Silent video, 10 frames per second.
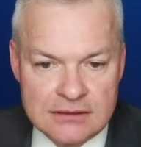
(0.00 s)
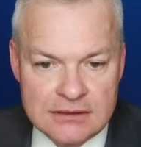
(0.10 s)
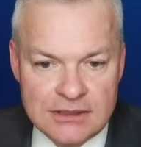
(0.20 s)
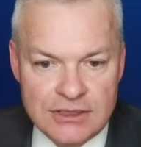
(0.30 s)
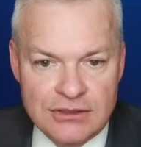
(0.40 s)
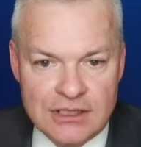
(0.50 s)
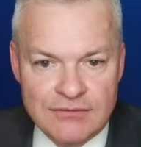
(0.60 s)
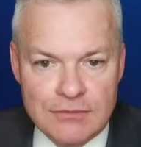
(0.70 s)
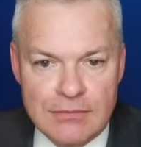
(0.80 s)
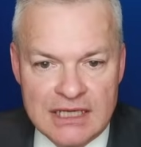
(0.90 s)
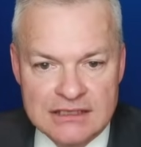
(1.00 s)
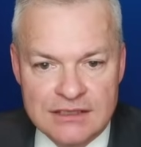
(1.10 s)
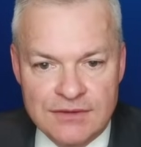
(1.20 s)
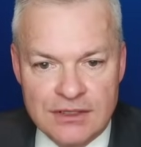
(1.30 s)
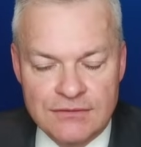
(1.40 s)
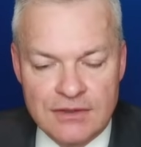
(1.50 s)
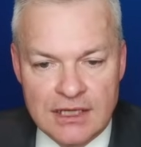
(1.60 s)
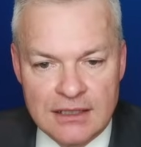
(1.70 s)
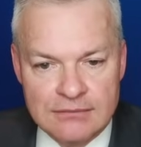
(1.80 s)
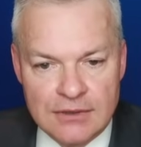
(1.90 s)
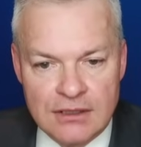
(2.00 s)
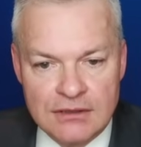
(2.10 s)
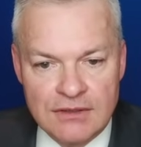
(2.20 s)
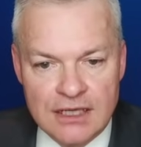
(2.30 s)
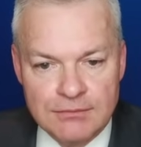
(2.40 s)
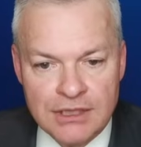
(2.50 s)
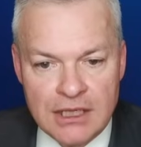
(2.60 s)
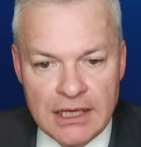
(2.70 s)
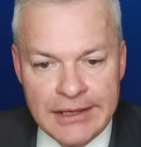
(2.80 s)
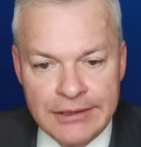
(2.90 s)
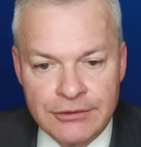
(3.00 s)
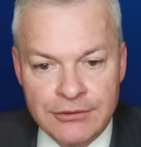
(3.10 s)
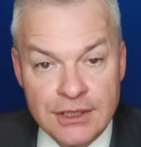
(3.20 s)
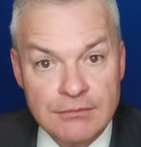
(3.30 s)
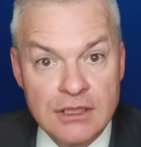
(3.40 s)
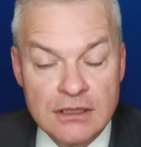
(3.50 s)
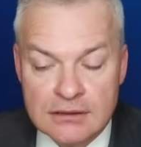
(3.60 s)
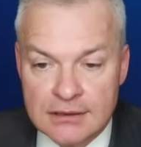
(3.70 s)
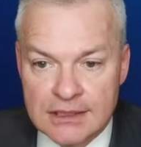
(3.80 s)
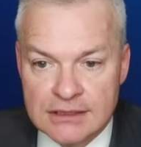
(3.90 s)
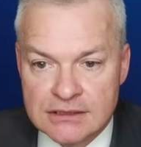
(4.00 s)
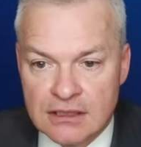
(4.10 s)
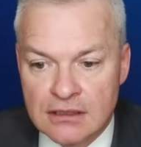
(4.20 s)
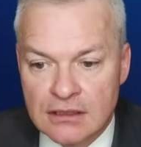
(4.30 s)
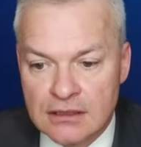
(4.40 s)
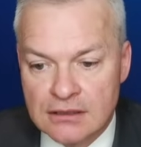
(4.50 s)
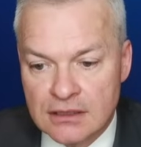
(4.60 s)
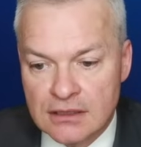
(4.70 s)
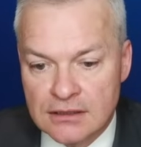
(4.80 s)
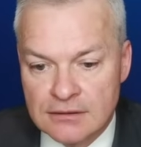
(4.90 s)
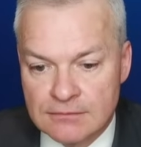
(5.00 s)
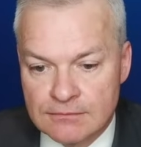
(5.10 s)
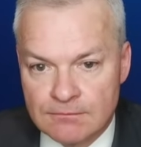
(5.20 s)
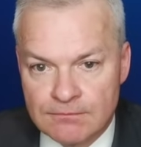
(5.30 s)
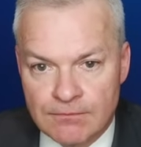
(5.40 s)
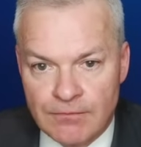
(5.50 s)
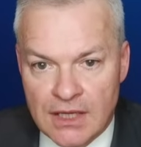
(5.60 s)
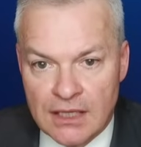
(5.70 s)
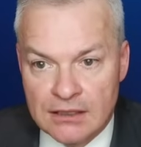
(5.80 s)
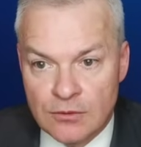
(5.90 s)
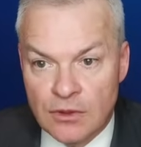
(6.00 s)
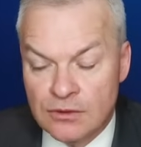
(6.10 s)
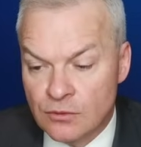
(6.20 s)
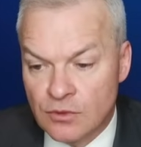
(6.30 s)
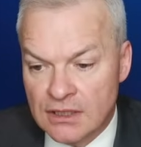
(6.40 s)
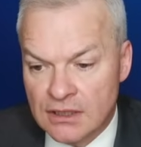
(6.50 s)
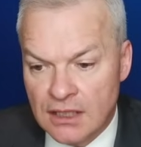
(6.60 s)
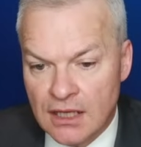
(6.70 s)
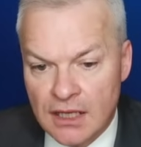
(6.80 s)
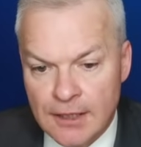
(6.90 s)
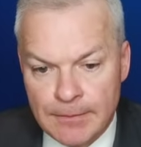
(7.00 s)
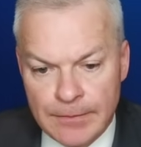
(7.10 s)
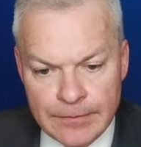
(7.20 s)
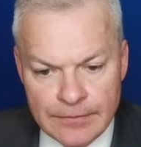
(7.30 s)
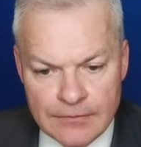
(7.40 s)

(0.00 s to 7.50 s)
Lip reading: And he could have a massive overlap, overlapping Auri, but it's unlikely. And it won't win the game.